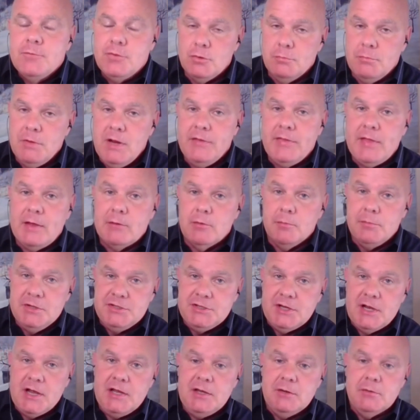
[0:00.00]
to me, they will be
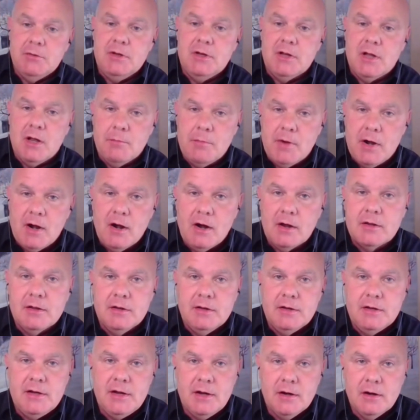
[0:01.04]
genuine
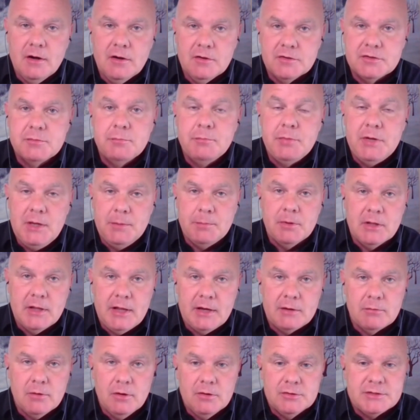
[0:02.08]
American heroes, people
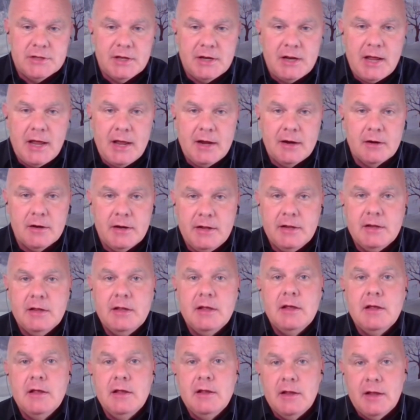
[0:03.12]
like Roseanne Haggerty
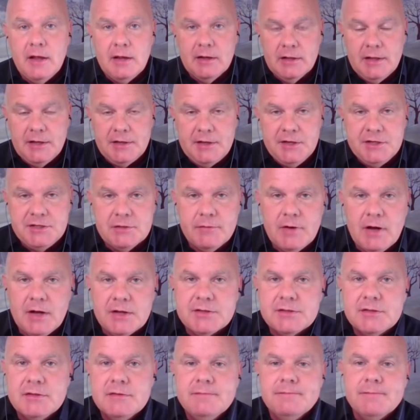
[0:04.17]
and like each of
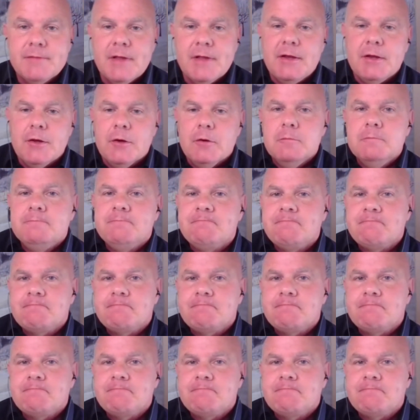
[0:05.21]
us. Thank you.